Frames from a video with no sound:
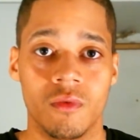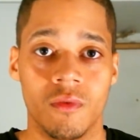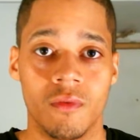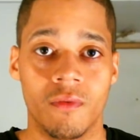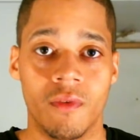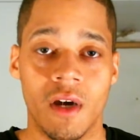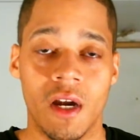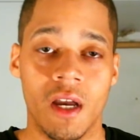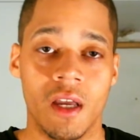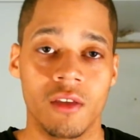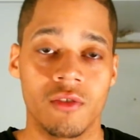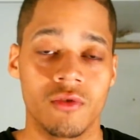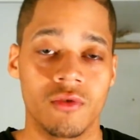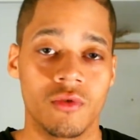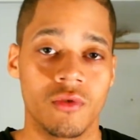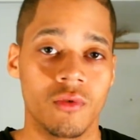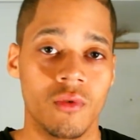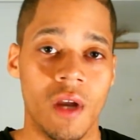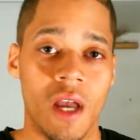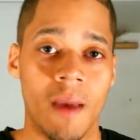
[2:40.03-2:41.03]
find
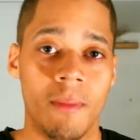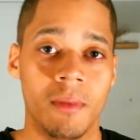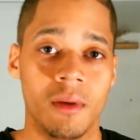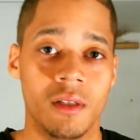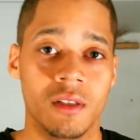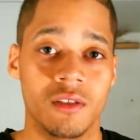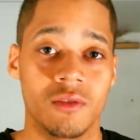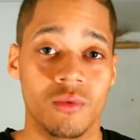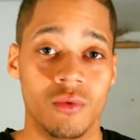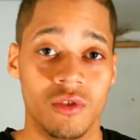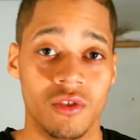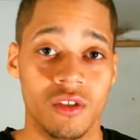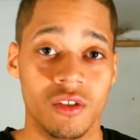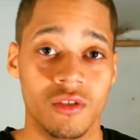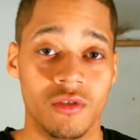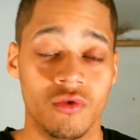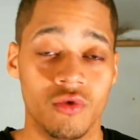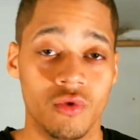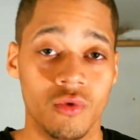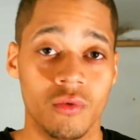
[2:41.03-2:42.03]
true happiness, which
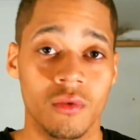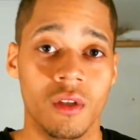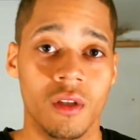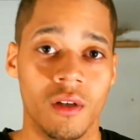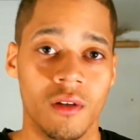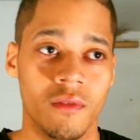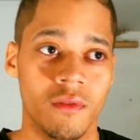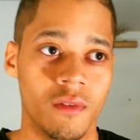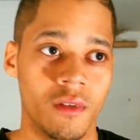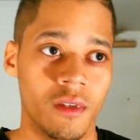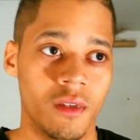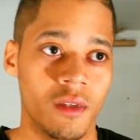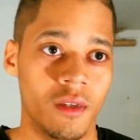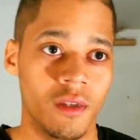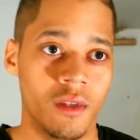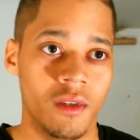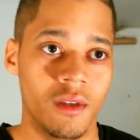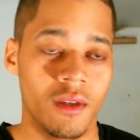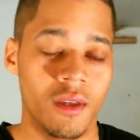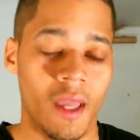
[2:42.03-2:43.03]
is true love.
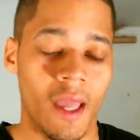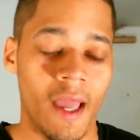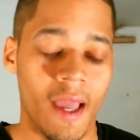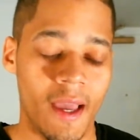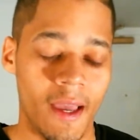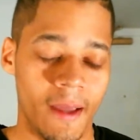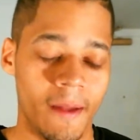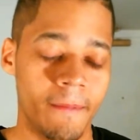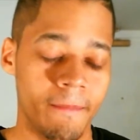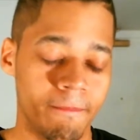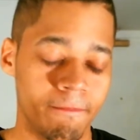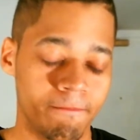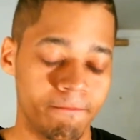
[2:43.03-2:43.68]
And